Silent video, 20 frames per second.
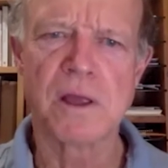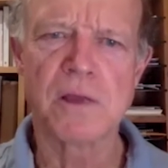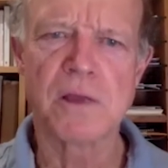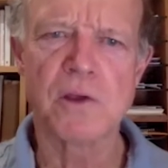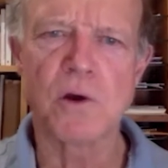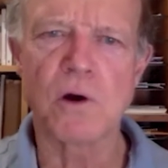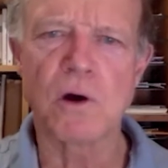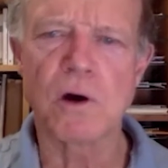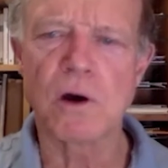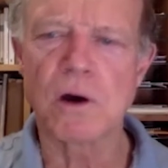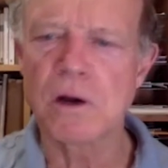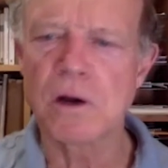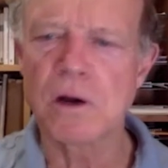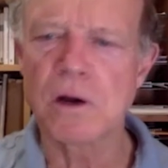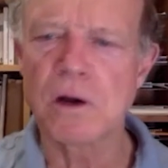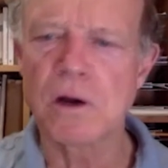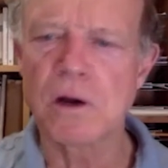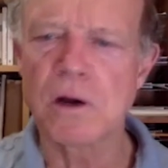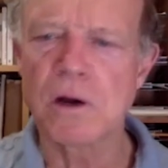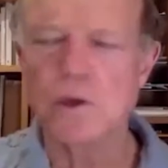Your
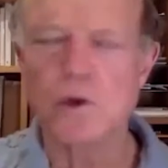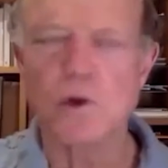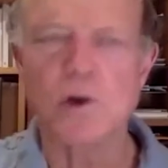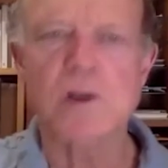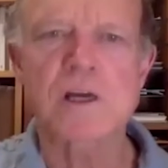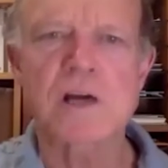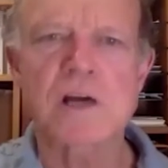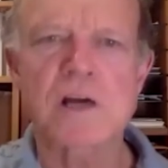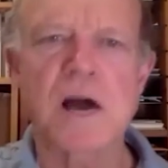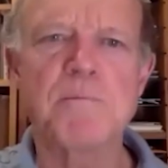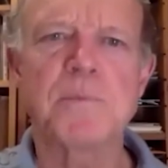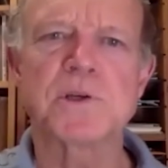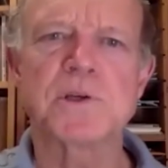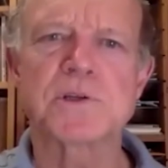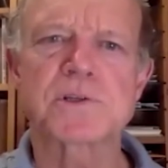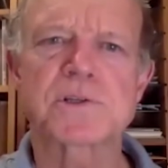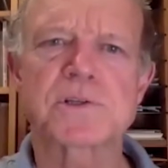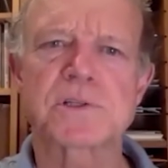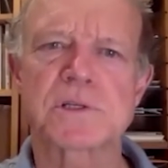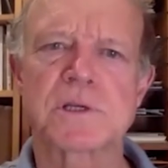
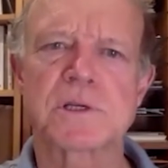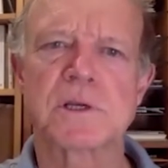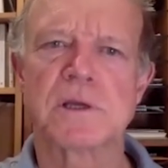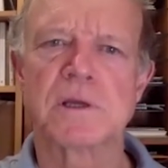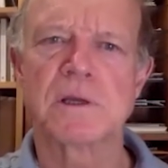compass